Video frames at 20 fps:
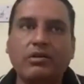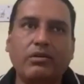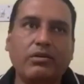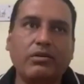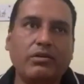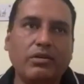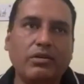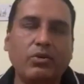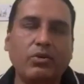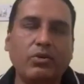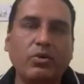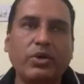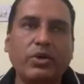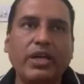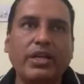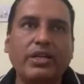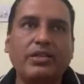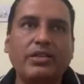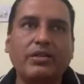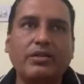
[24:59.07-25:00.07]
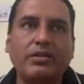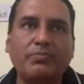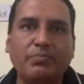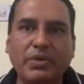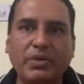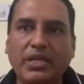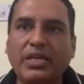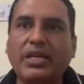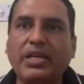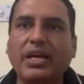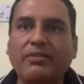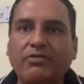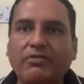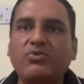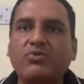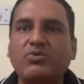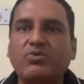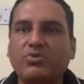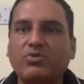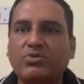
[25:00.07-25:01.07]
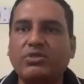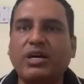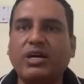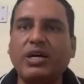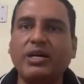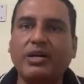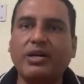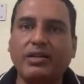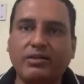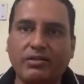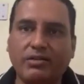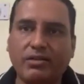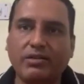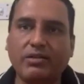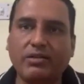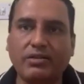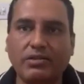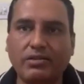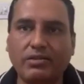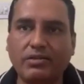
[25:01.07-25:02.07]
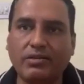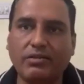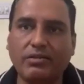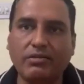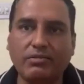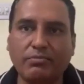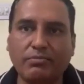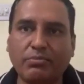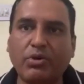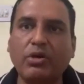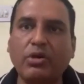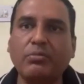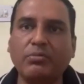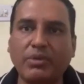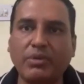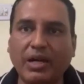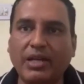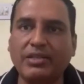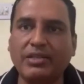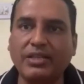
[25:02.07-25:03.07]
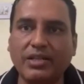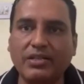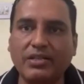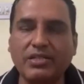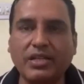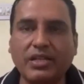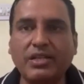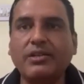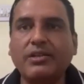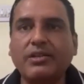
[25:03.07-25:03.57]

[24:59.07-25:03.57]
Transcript: locate the peak and we used to try and bomb at that site.